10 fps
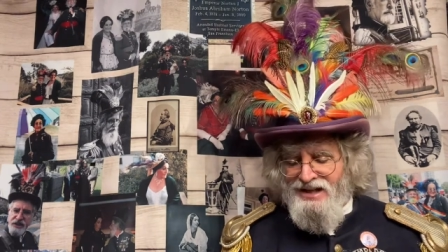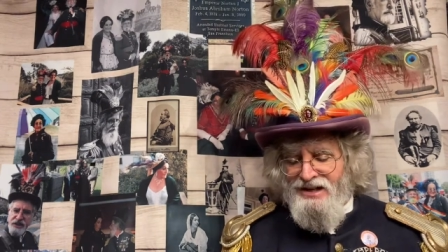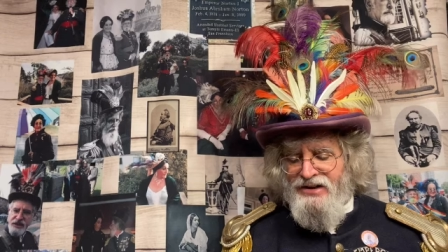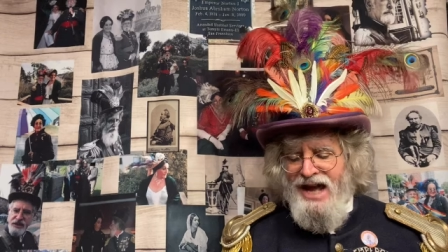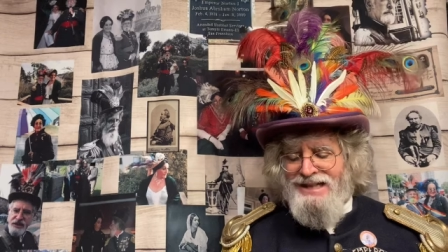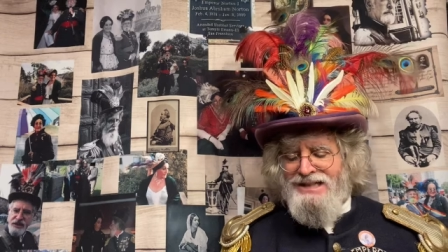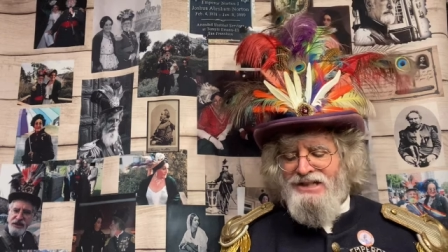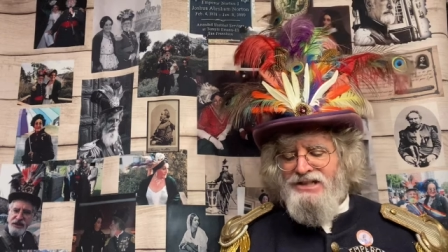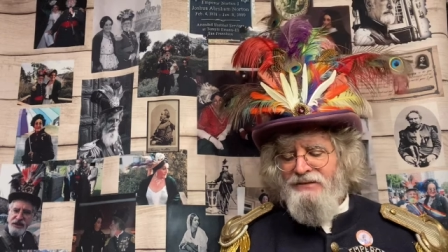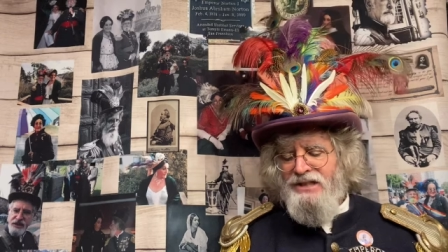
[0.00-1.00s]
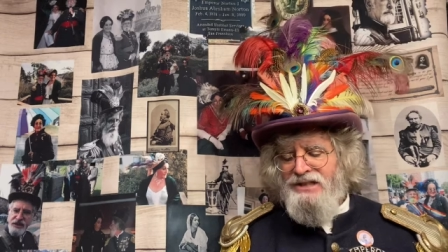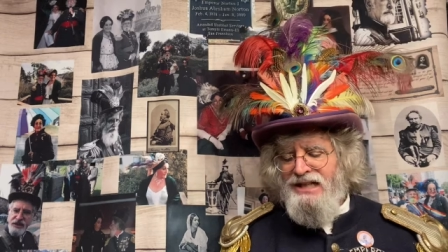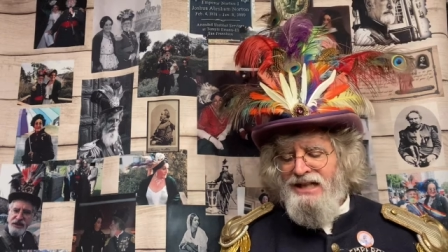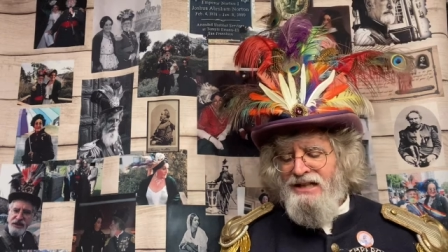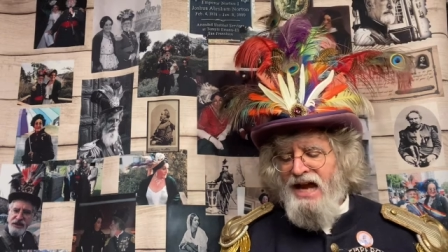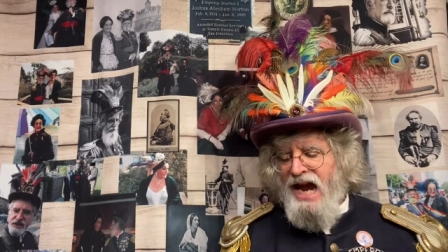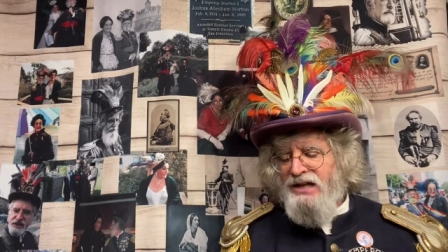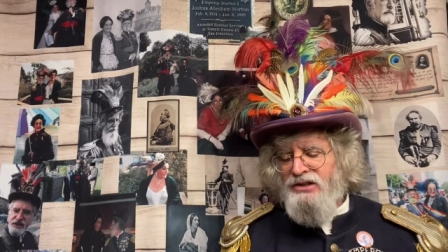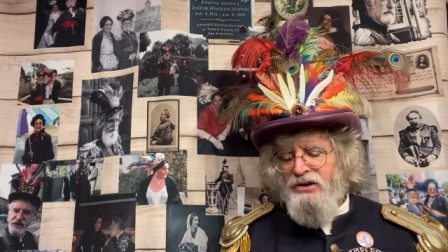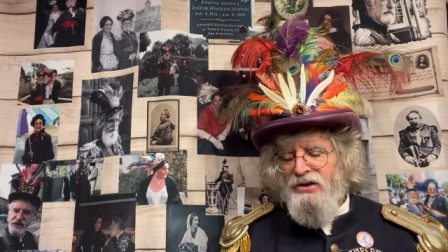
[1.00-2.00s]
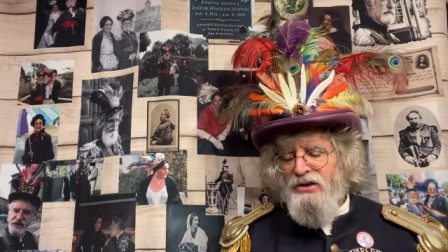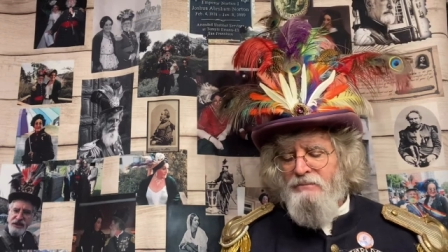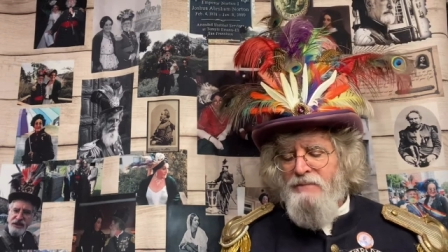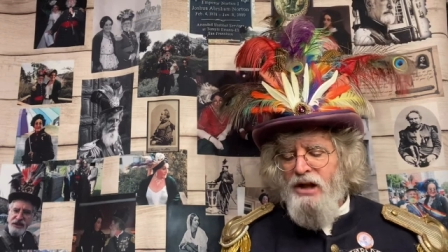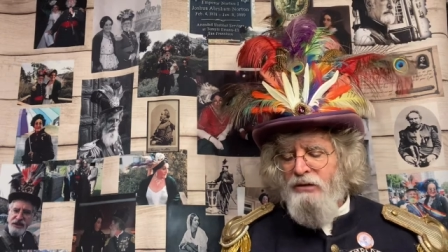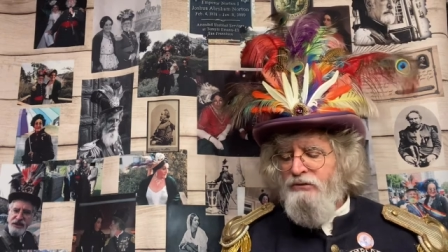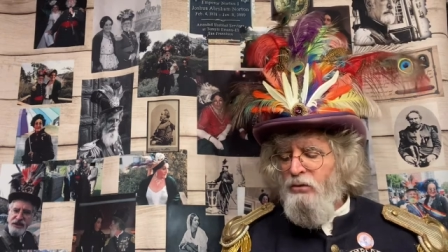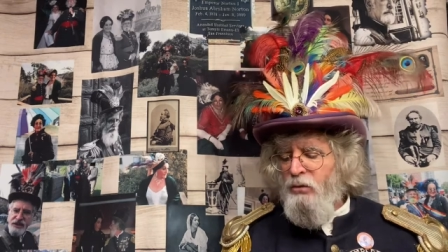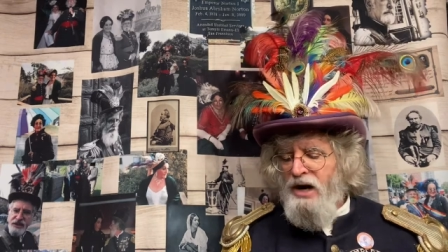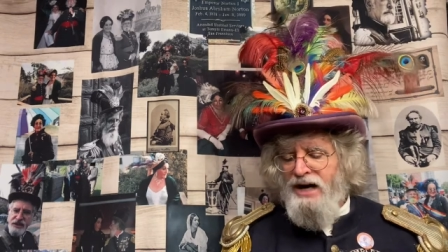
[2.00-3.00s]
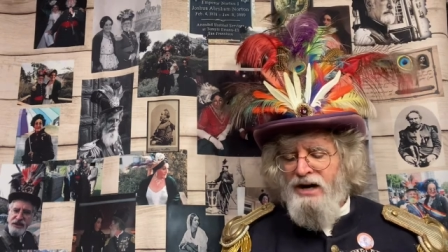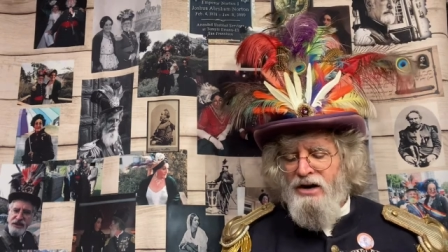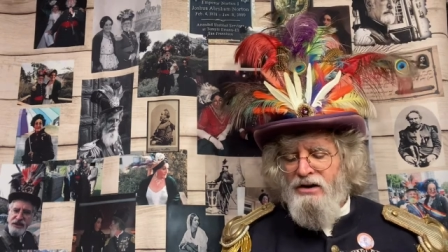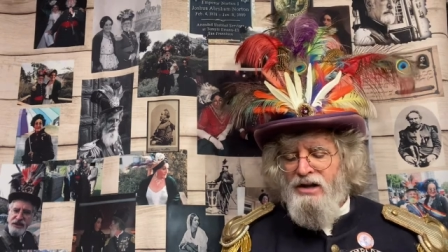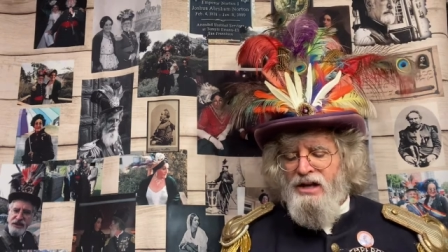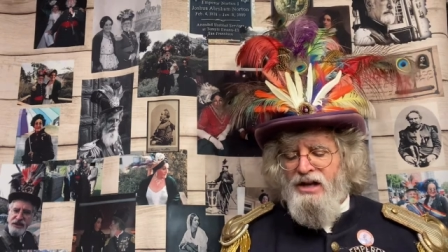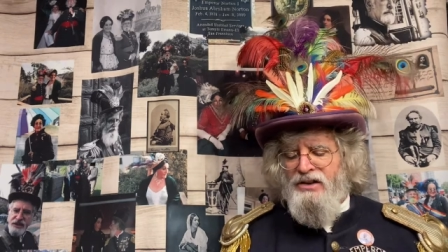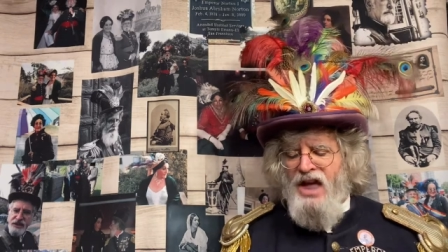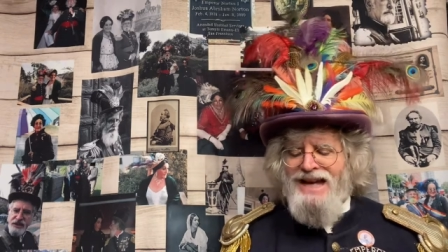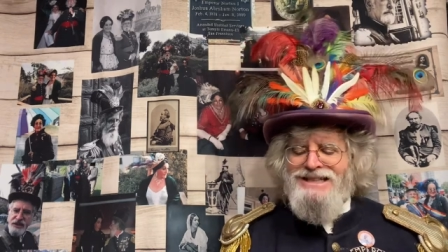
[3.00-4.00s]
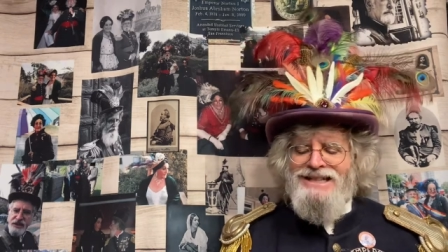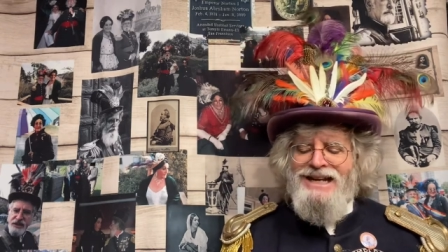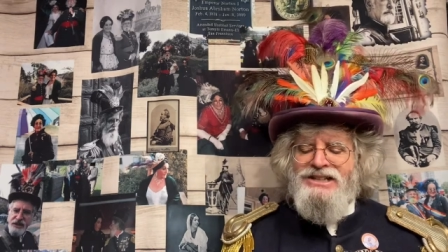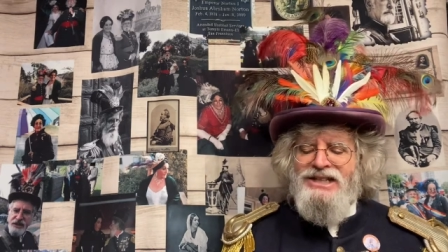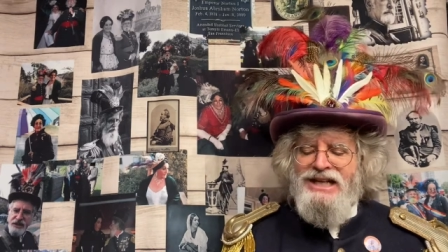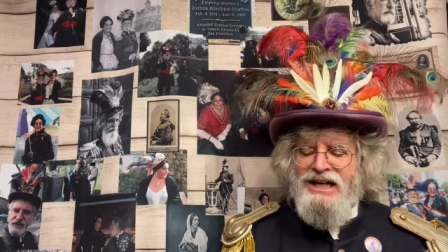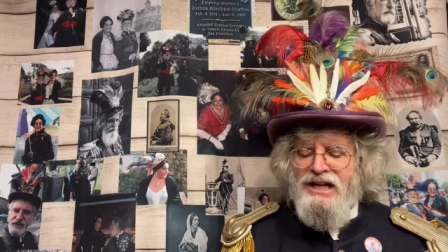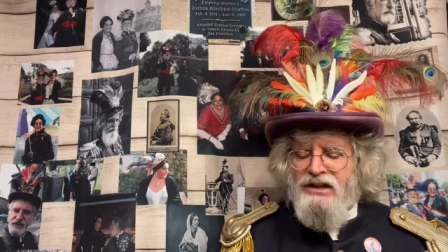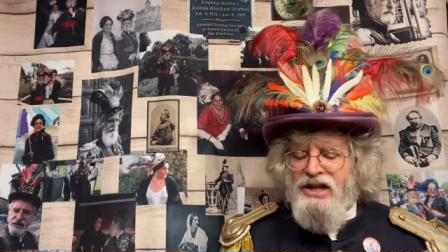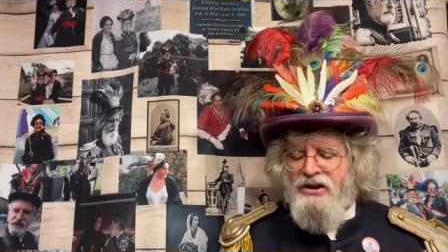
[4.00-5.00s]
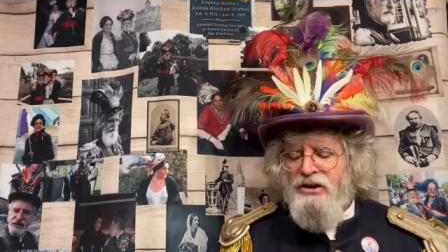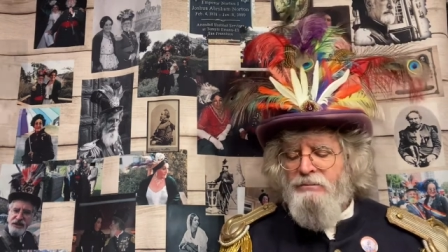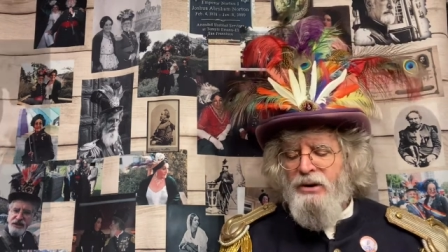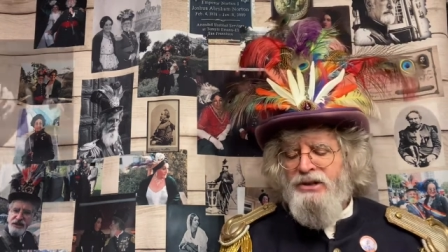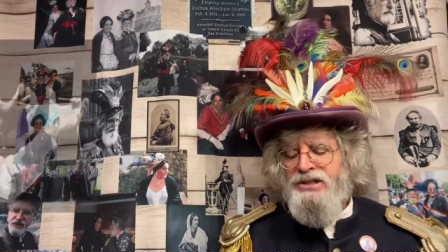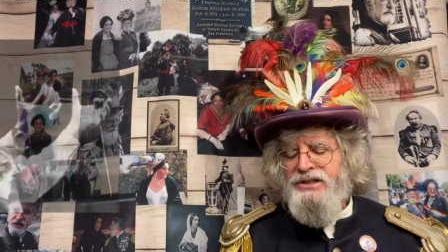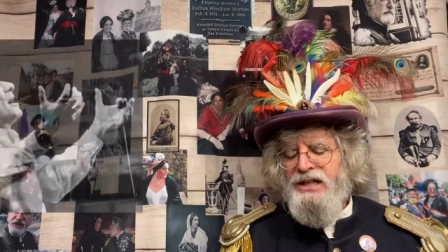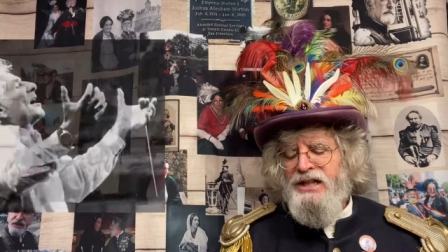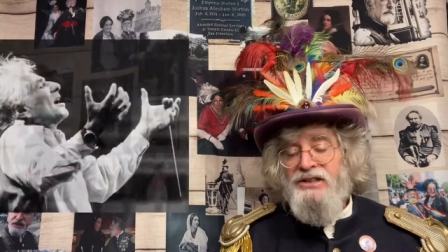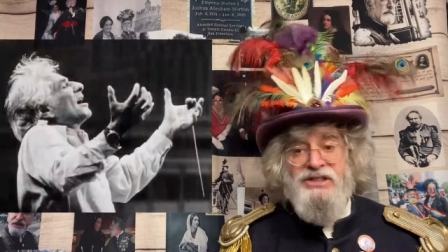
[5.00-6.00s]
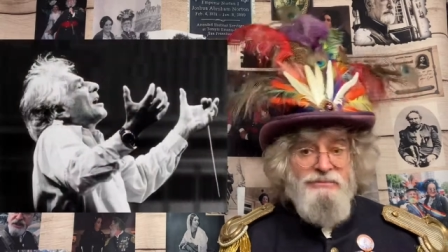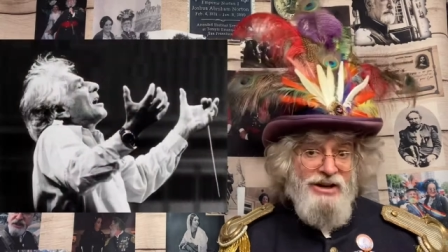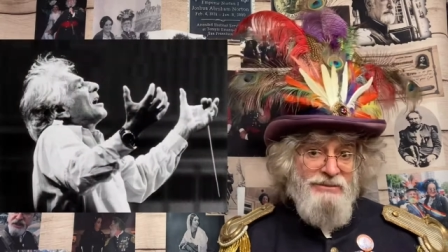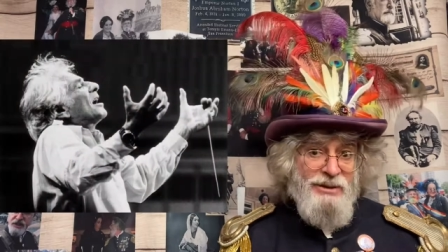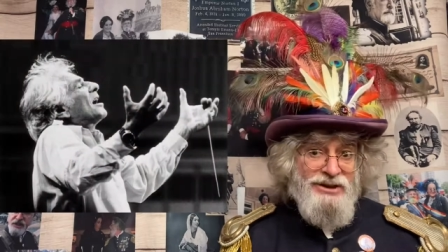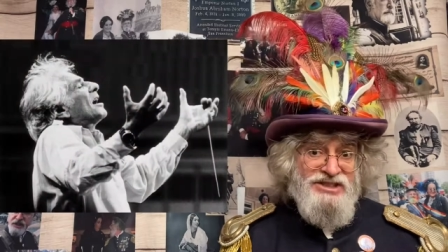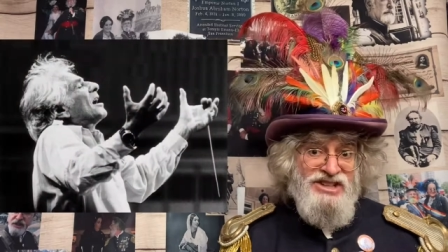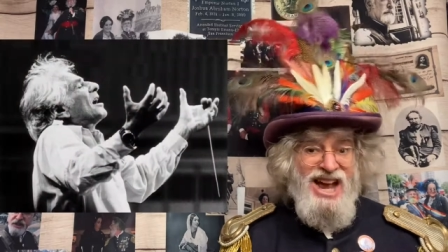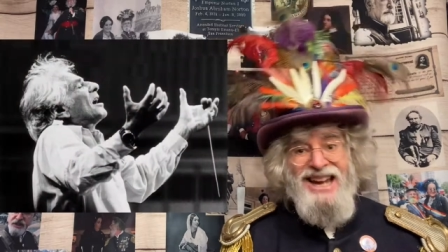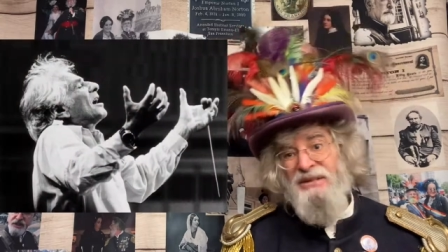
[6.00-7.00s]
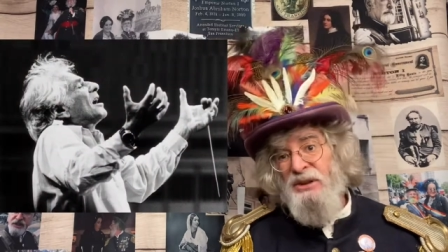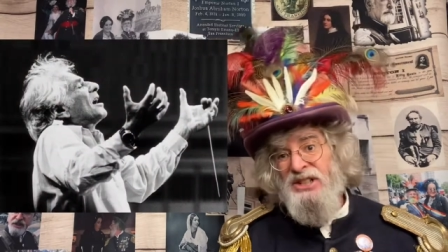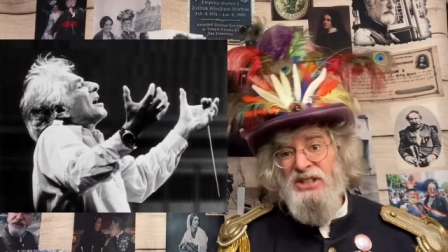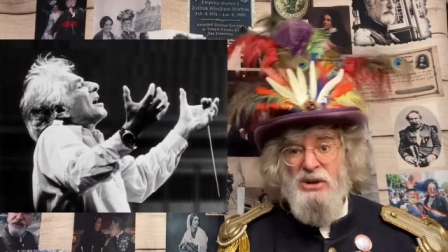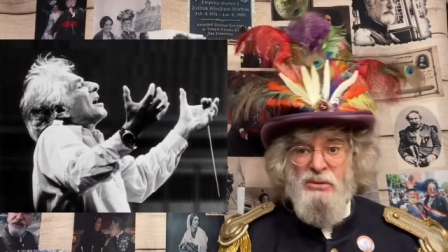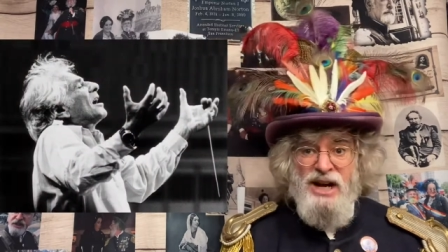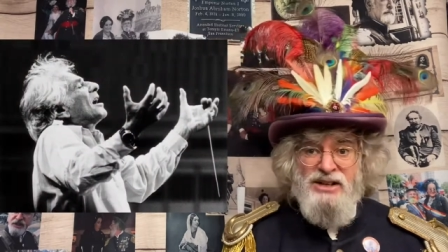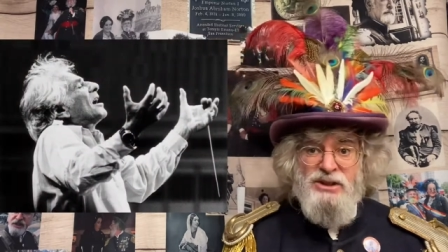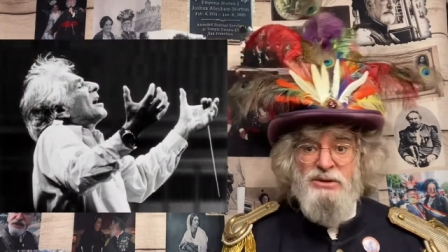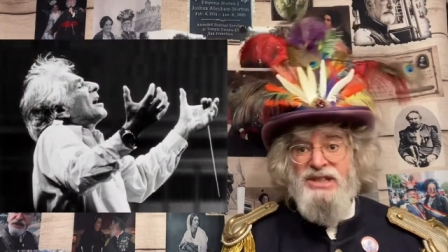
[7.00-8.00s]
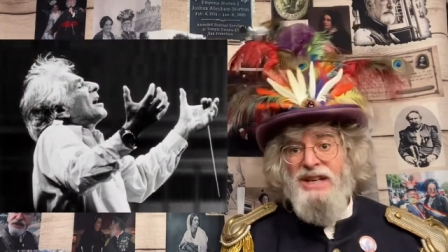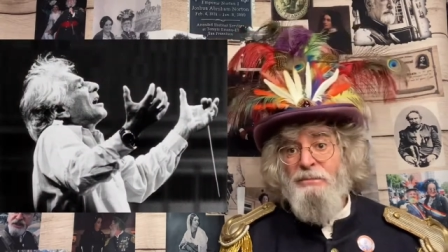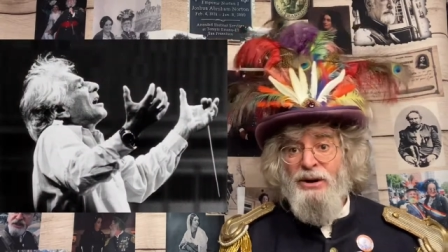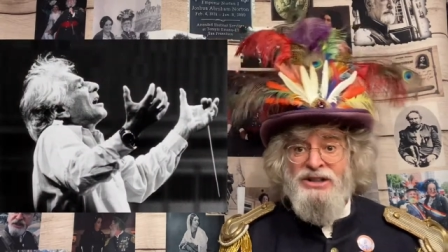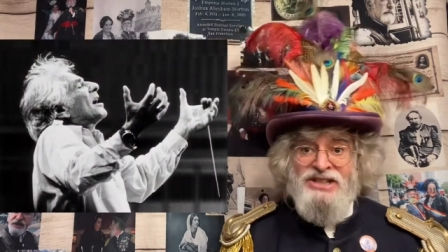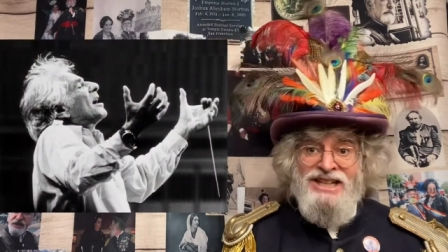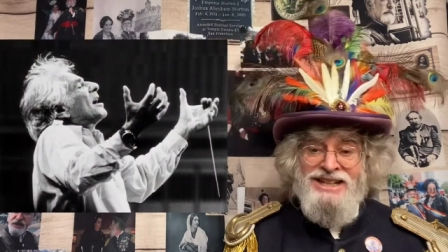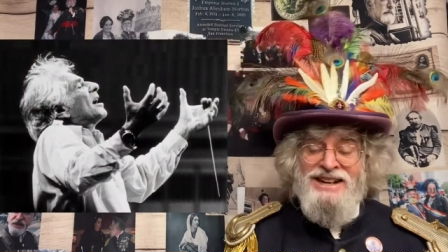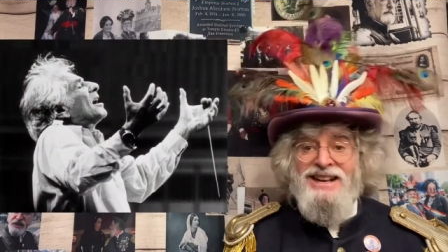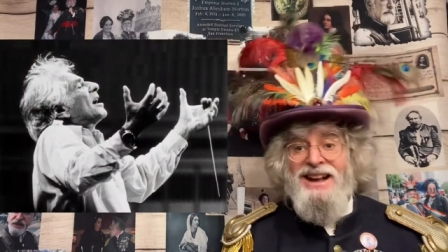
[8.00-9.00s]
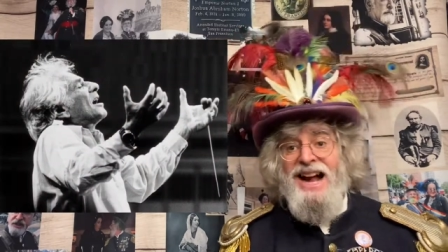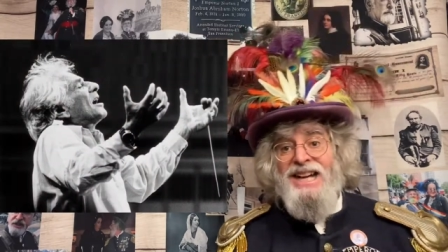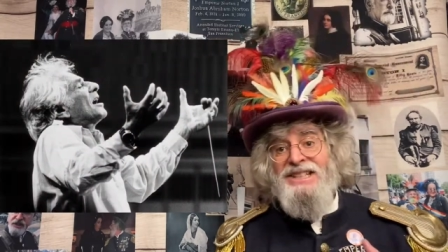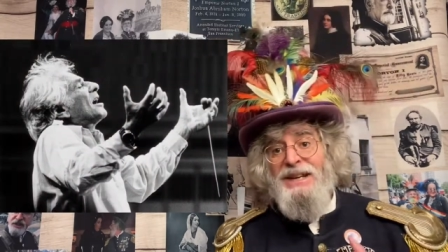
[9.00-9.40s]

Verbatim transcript: 1917, the actor Mel Ferrer. 1918, Leonard Bernstein's Ben Bernstein, which is correct. You say Bernstein, I say